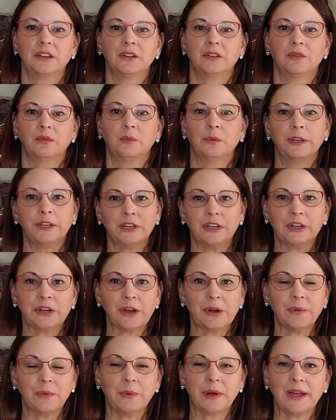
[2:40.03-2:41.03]
When you know
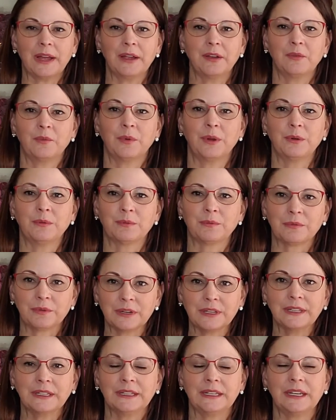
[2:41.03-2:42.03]
what? We
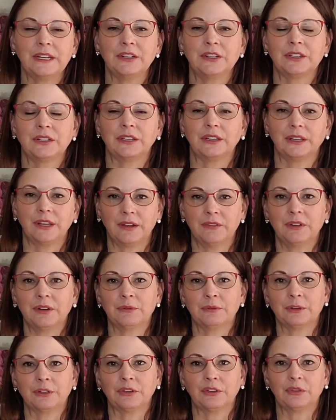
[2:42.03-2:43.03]
really need to love and
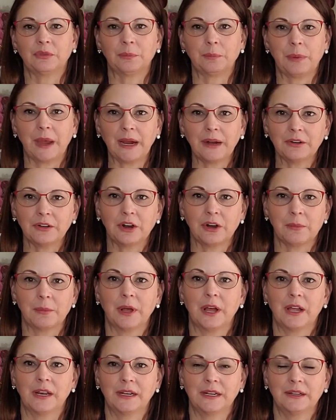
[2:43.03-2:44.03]
respect our
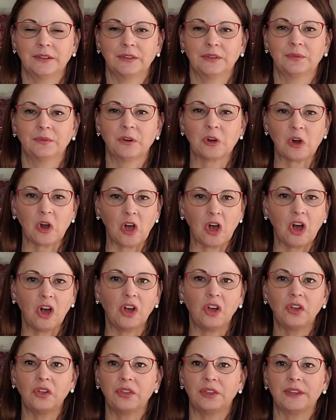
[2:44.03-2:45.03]
bodies for
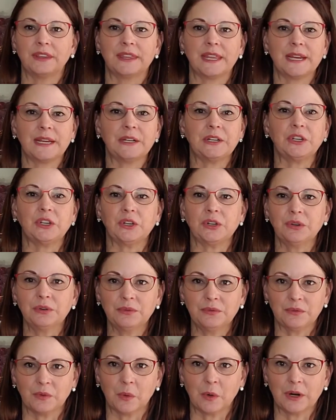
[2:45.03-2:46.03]
all that they do
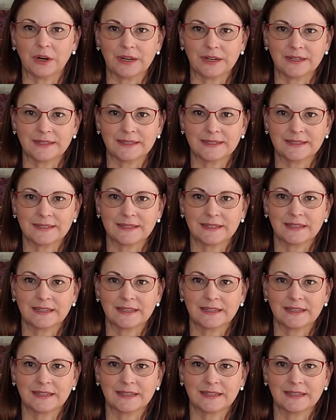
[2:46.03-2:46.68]
for us.